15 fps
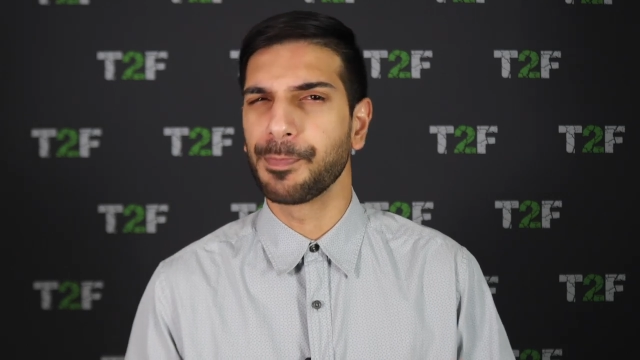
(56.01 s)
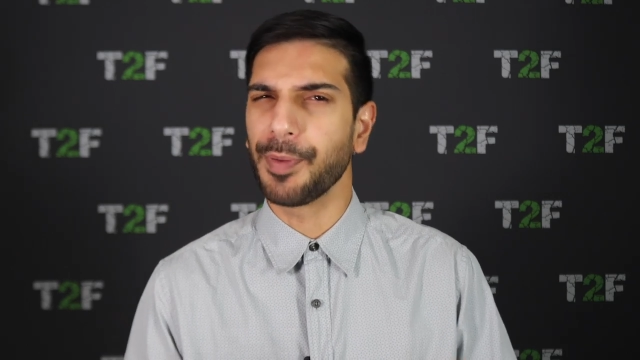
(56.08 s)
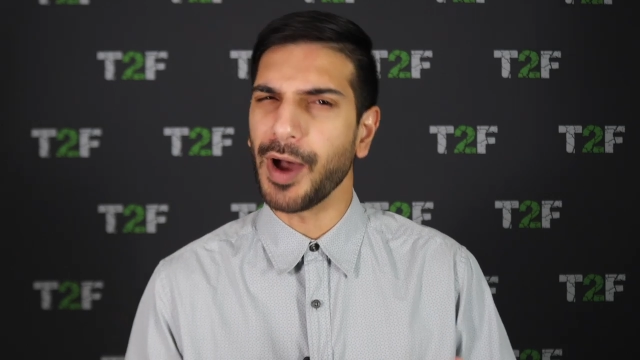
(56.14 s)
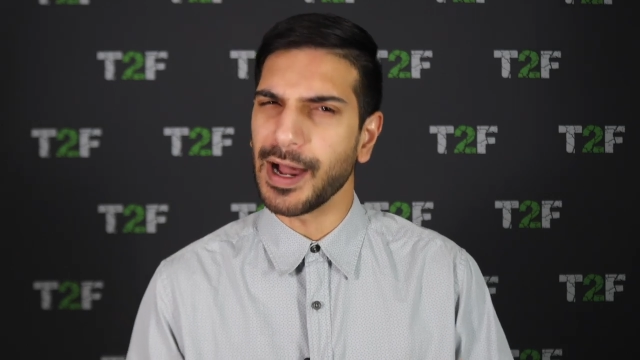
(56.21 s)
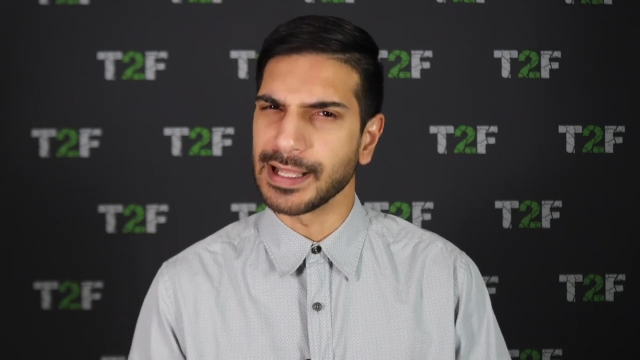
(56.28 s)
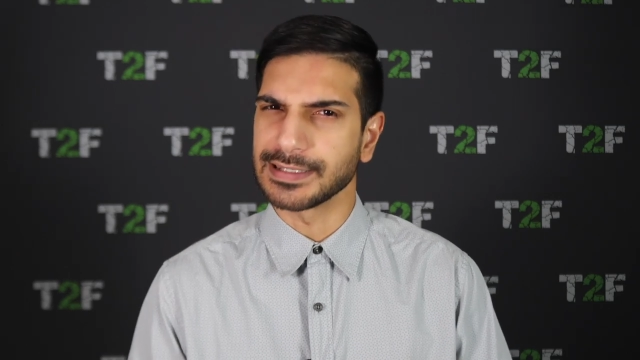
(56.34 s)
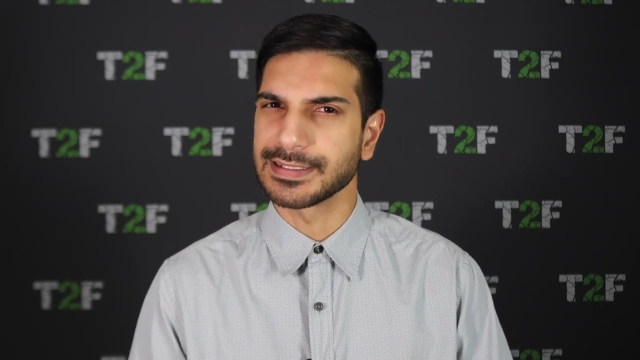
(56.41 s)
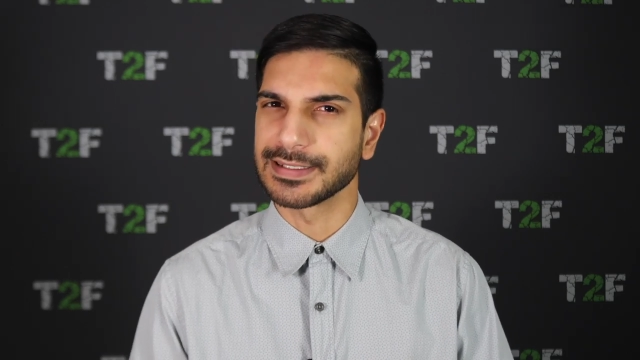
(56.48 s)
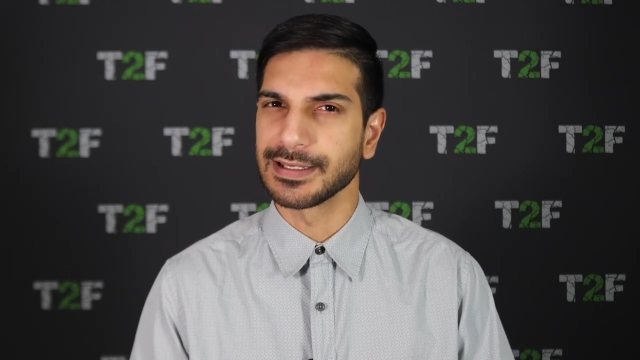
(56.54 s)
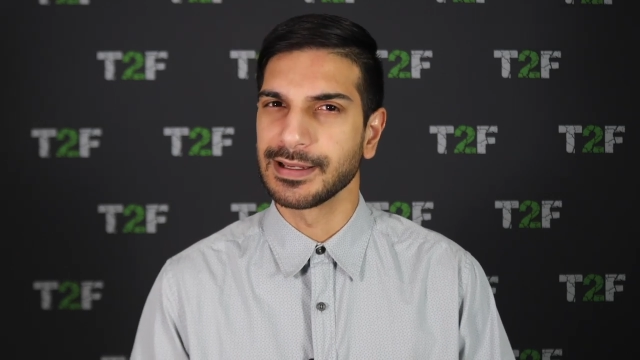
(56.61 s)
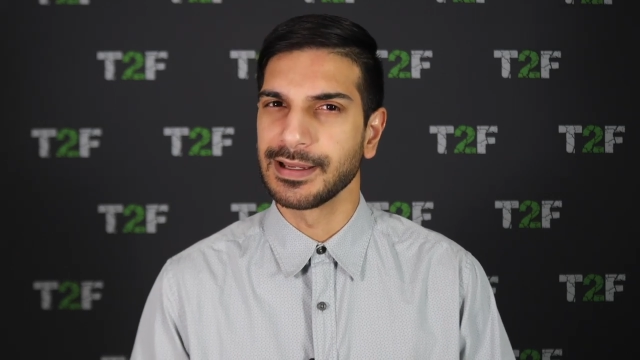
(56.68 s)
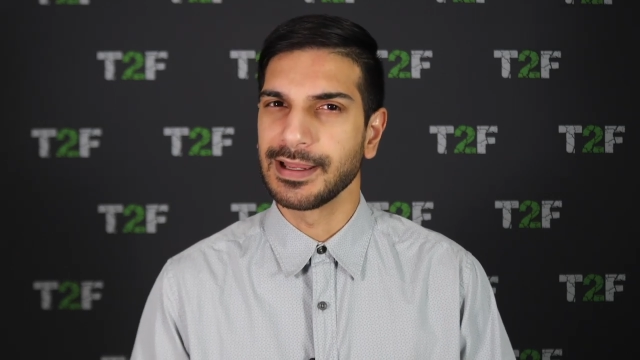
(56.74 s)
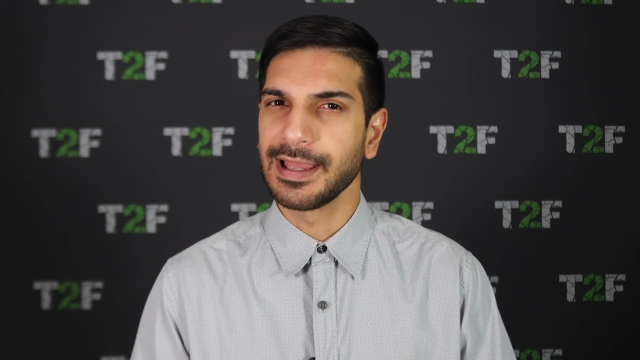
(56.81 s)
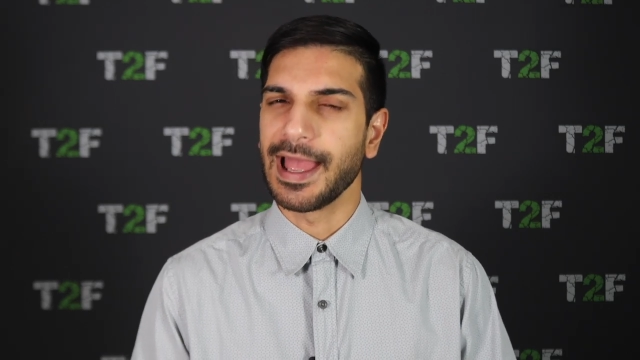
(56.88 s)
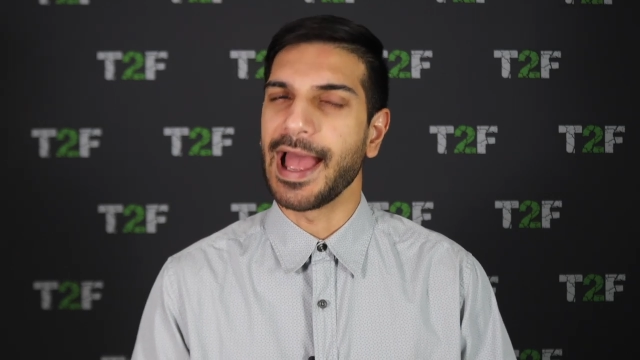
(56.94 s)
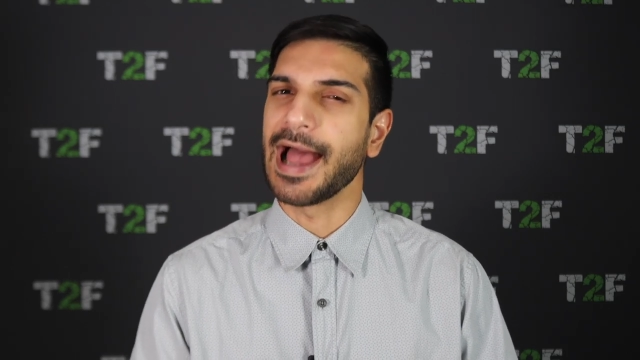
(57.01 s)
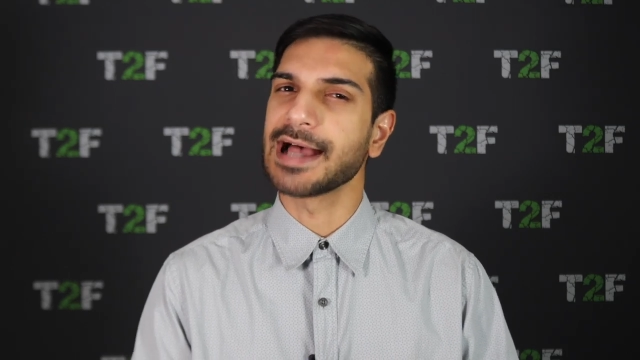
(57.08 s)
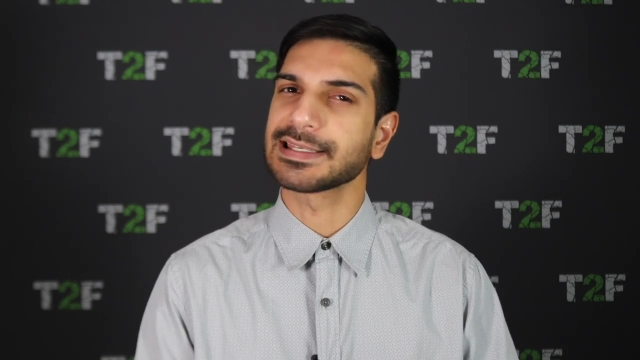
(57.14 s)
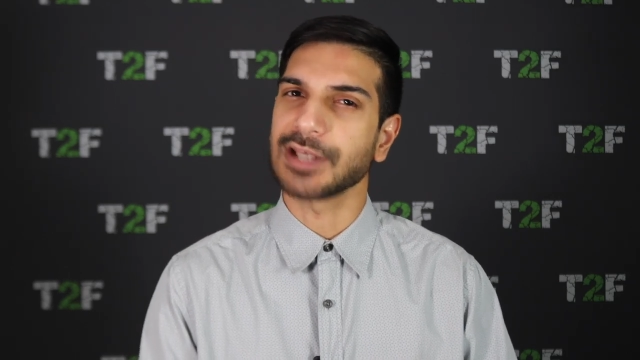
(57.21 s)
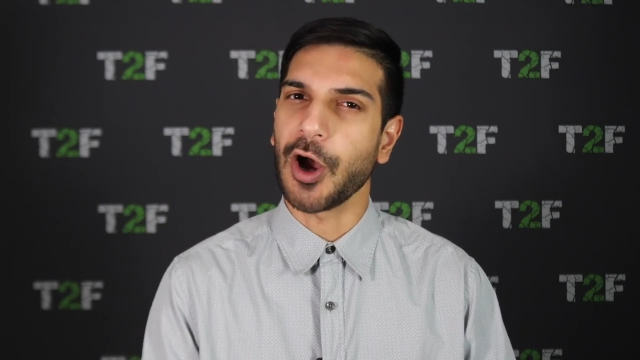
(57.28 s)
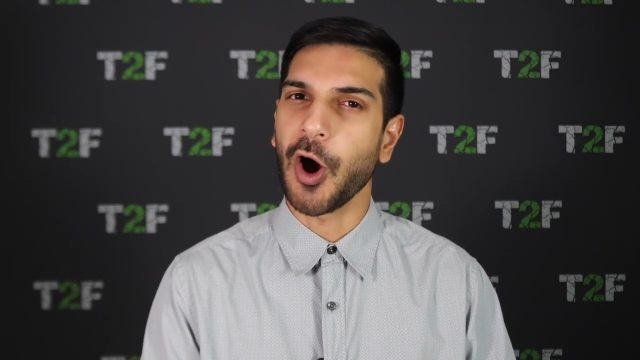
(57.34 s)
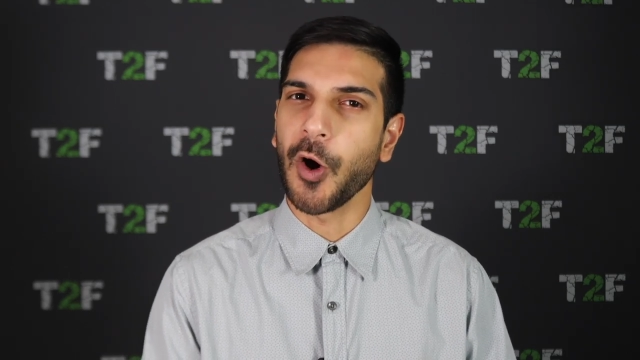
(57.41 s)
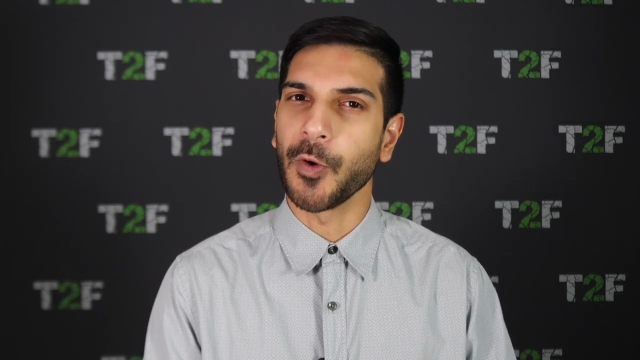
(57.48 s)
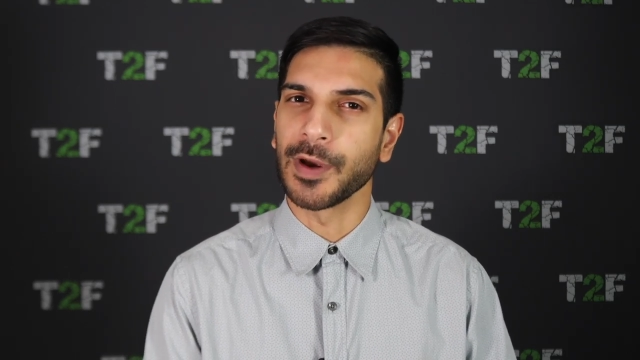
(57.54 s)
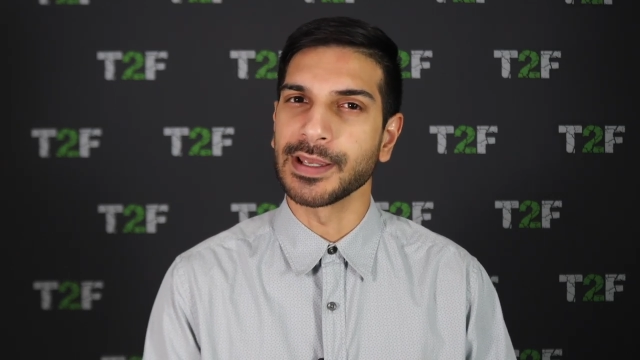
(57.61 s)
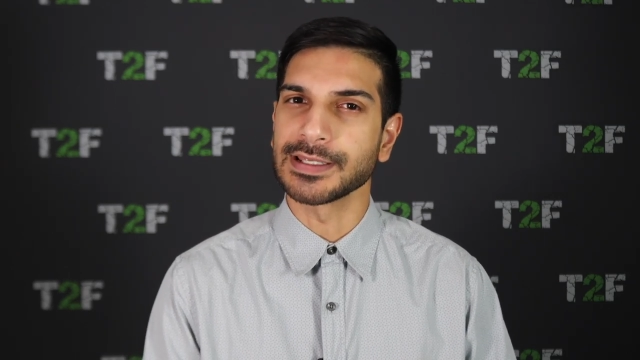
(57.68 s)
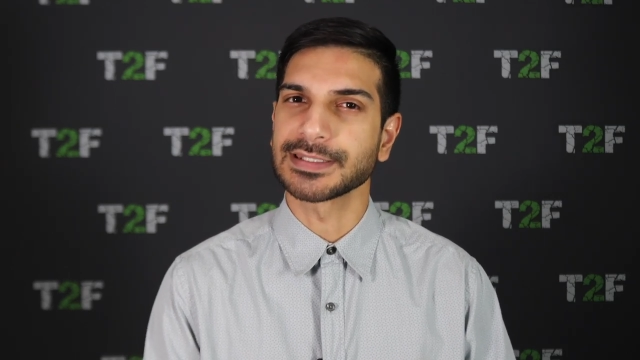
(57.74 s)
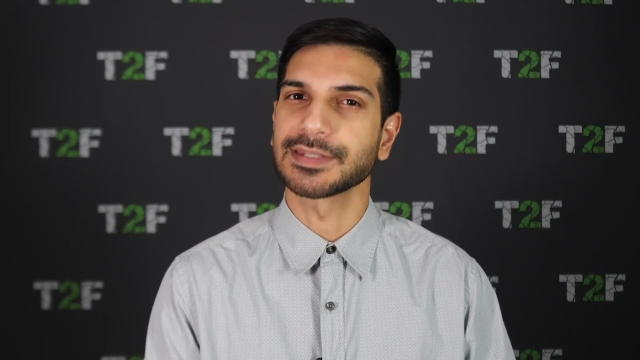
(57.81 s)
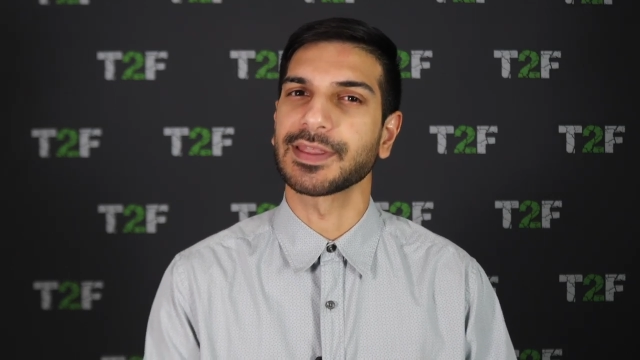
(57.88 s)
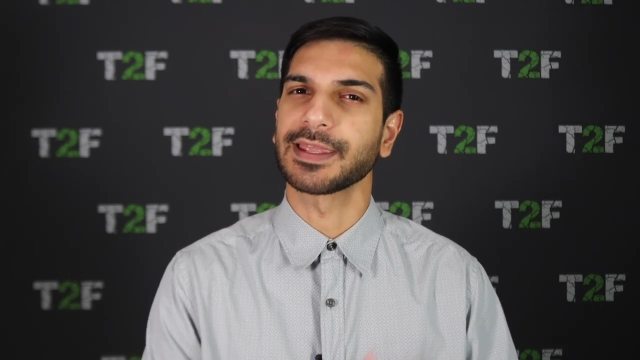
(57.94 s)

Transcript: But as always,